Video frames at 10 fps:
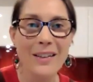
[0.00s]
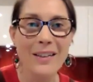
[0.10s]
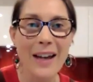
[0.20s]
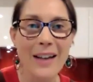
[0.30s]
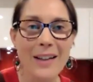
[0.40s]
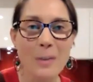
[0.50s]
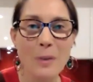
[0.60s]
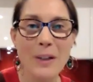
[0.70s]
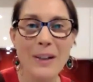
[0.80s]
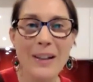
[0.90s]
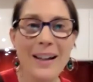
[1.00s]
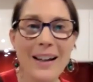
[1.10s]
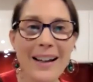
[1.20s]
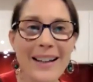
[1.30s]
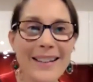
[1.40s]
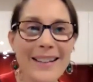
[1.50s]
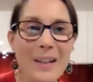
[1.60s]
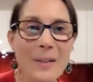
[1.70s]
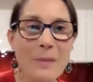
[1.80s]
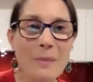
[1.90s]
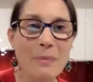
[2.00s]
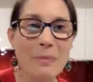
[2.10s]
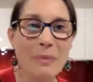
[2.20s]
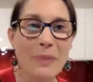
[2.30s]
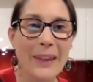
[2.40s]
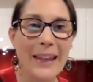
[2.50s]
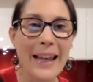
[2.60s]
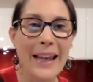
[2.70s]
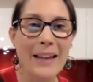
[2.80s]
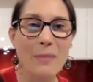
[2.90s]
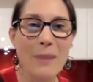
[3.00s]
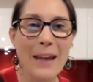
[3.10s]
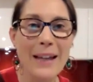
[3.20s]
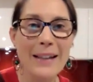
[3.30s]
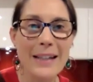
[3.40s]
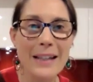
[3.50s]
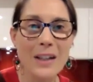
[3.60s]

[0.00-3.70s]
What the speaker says: Add spotlight. And Mandy.